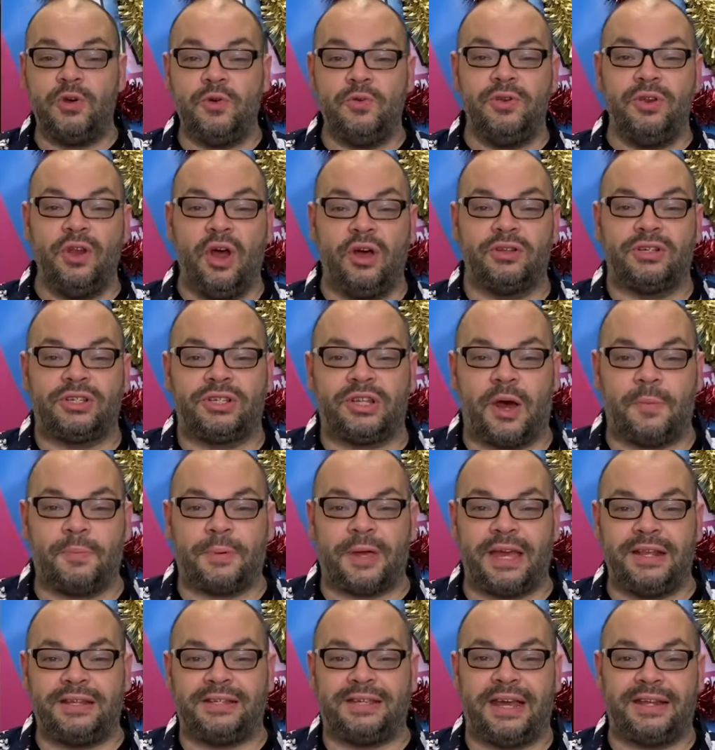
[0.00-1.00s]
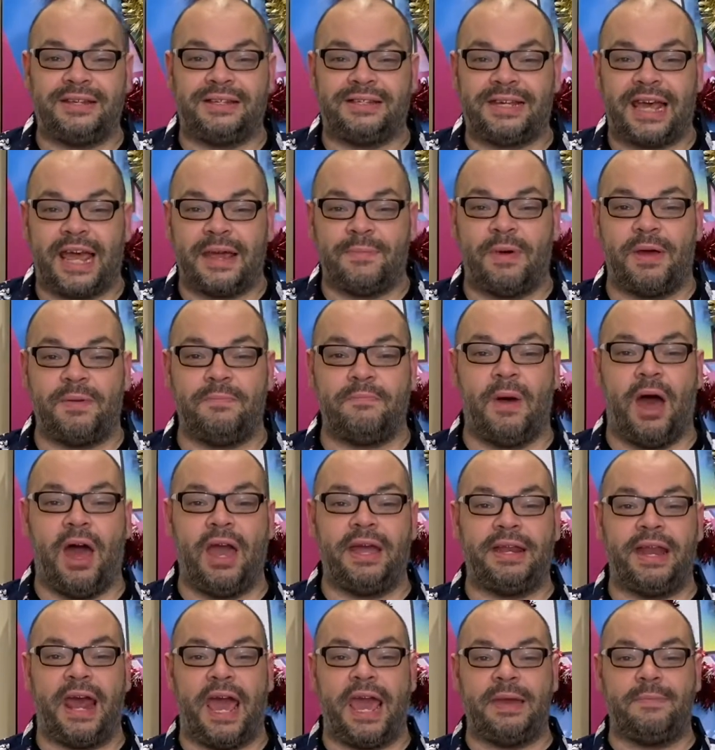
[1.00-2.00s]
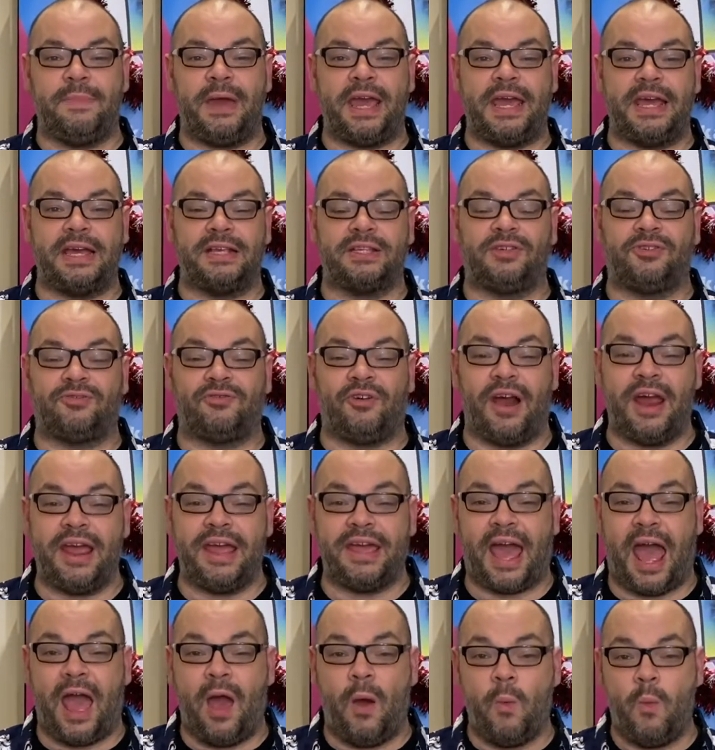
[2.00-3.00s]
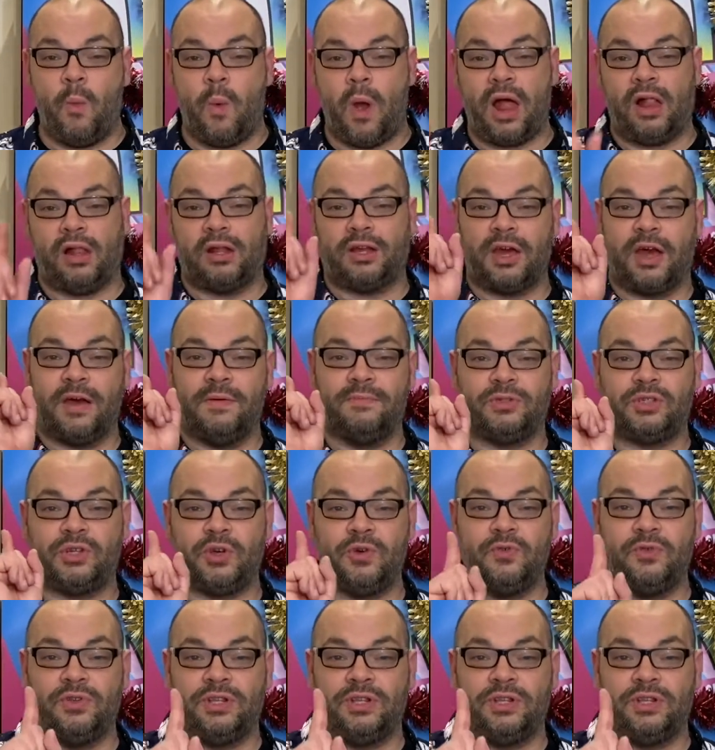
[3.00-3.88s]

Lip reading: Nonstop Kids Entertainment. My name is Craig and welcome to